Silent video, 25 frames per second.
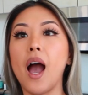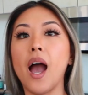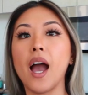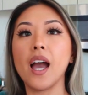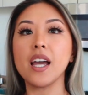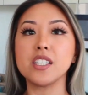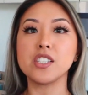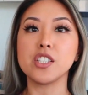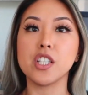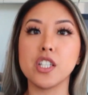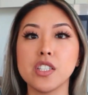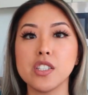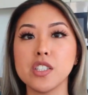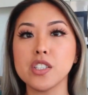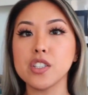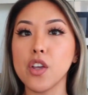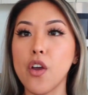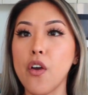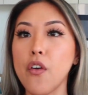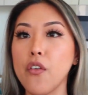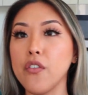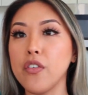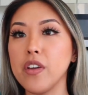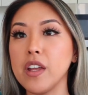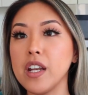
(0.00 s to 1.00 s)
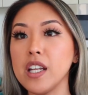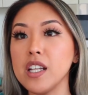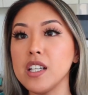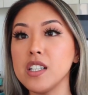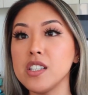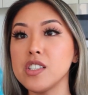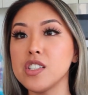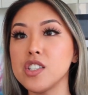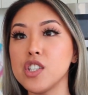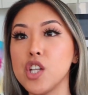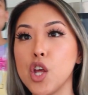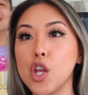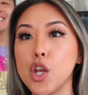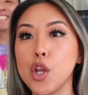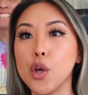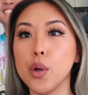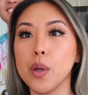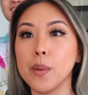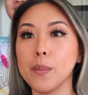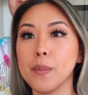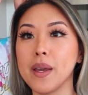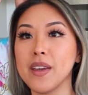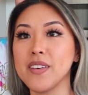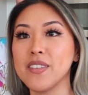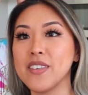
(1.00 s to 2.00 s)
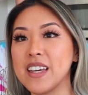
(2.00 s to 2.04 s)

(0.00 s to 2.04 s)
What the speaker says: I just doing my